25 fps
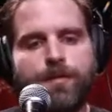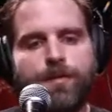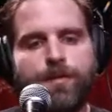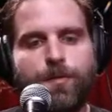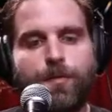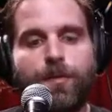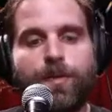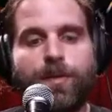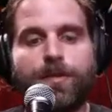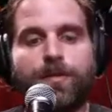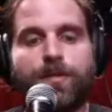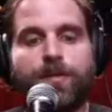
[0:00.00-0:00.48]

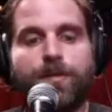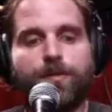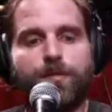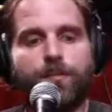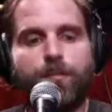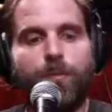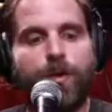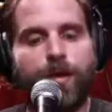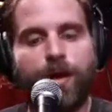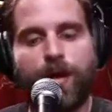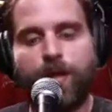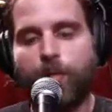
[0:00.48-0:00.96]
Well, so
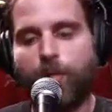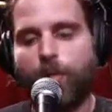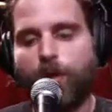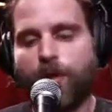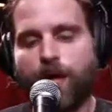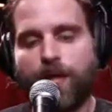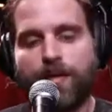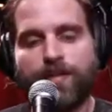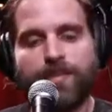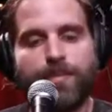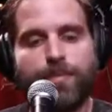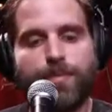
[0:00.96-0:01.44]
what
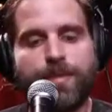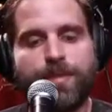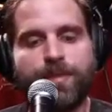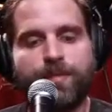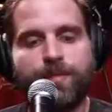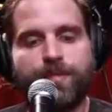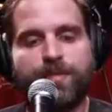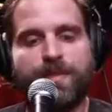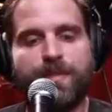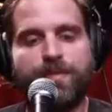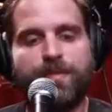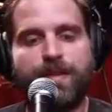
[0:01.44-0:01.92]
are some of
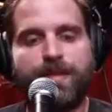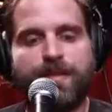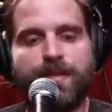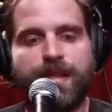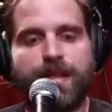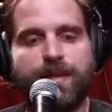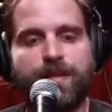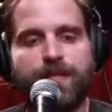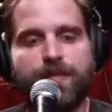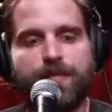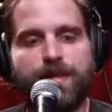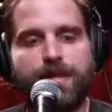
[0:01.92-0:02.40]
the specific
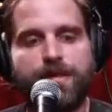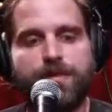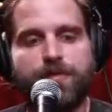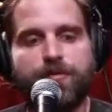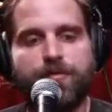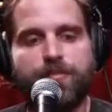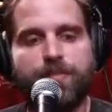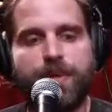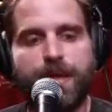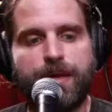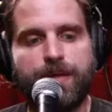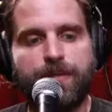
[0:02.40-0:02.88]
things that
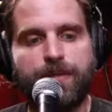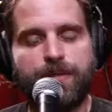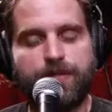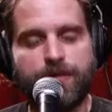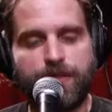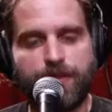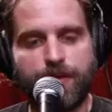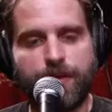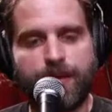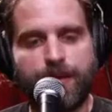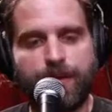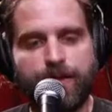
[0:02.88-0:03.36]
you've been
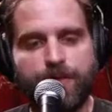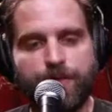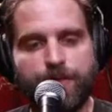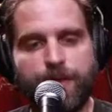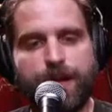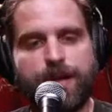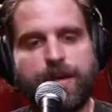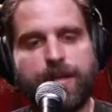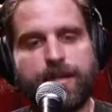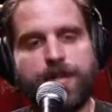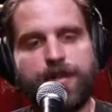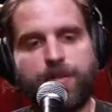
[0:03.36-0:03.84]
doing,
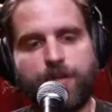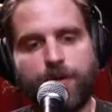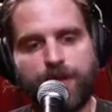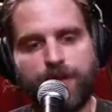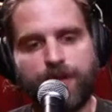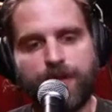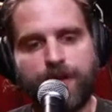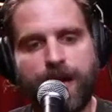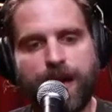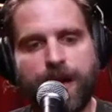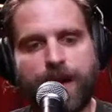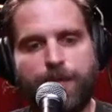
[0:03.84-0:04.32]
spending your
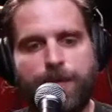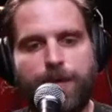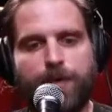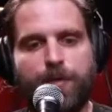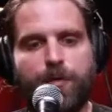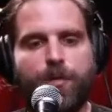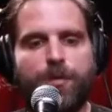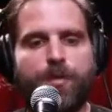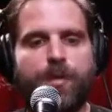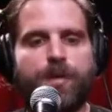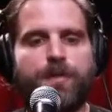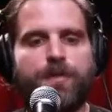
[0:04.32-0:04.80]
time
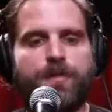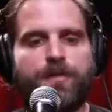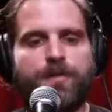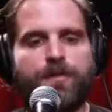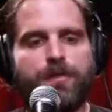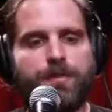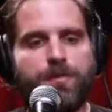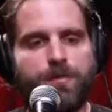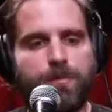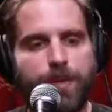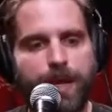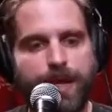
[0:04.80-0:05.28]
in order
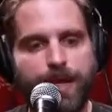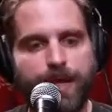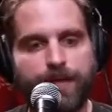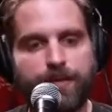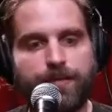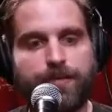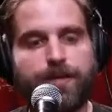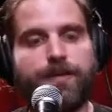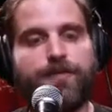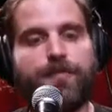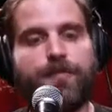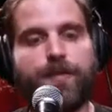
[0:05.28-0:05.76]
to make
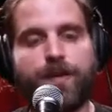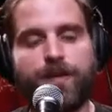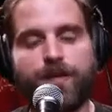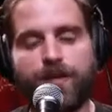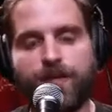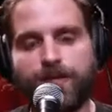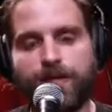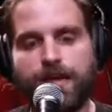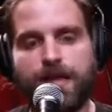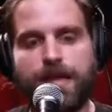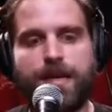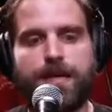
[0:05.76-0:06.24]
a
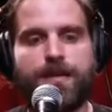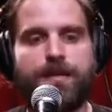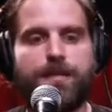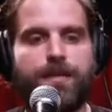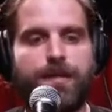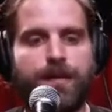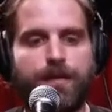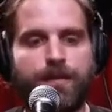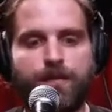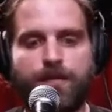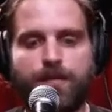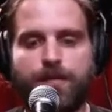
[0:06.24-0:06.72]
difference
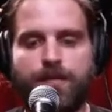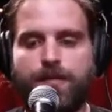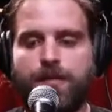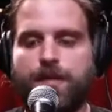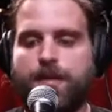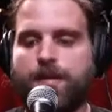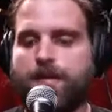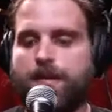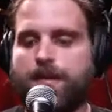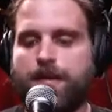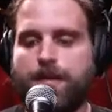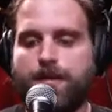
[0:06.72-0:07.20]
in this
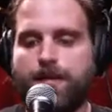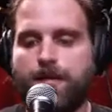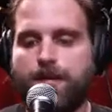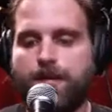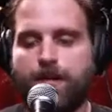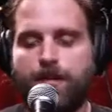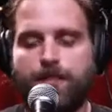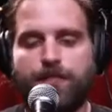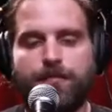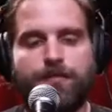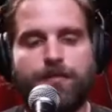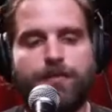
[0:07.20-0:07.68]

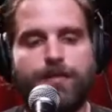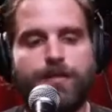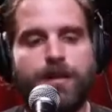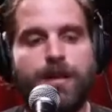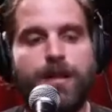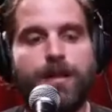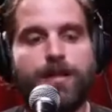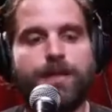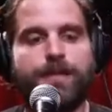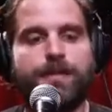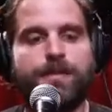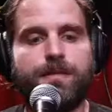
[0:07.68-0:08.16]

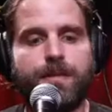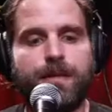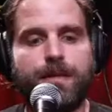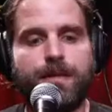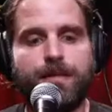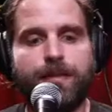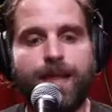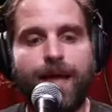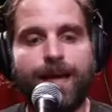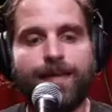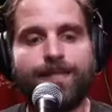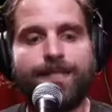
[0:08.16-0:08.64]

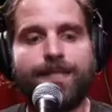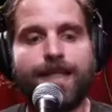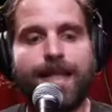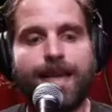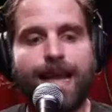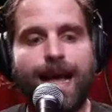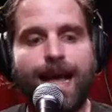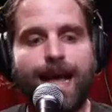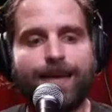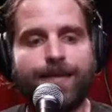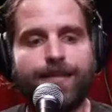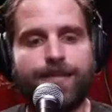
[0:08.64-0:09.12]
clearly less
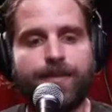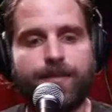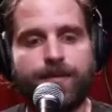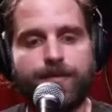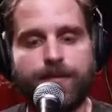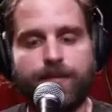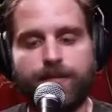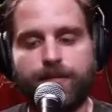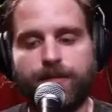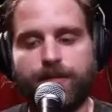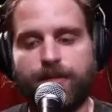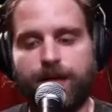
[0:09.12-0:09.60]
than
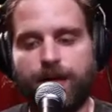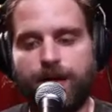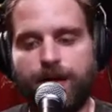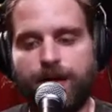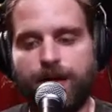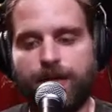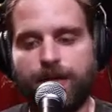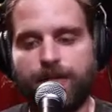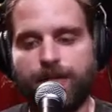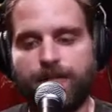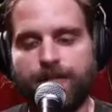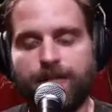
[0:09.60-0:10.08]
ideal
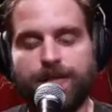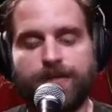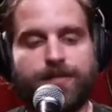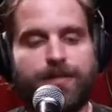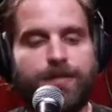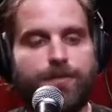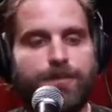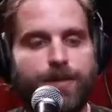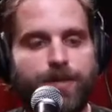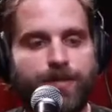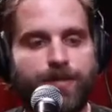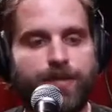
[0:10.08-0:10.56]

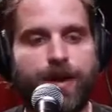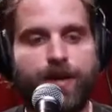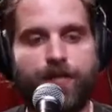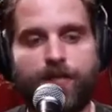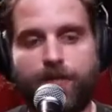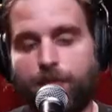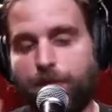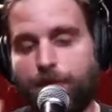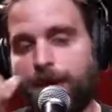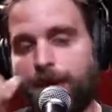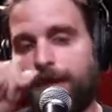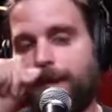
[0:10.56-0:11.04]
system of
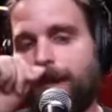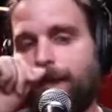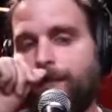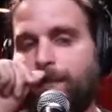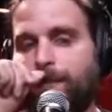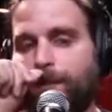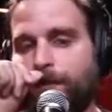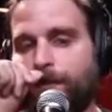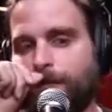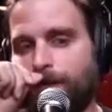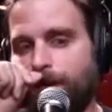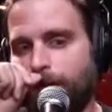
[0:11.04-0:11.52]
government and
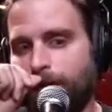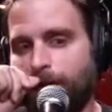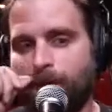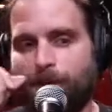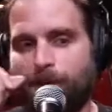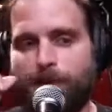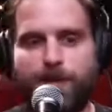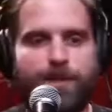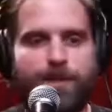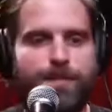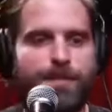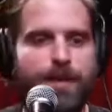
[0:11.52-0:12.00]

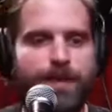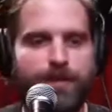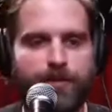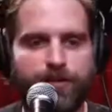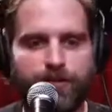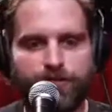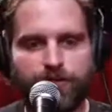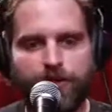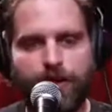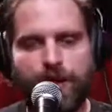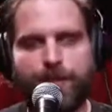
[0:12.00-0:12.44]
particular administration?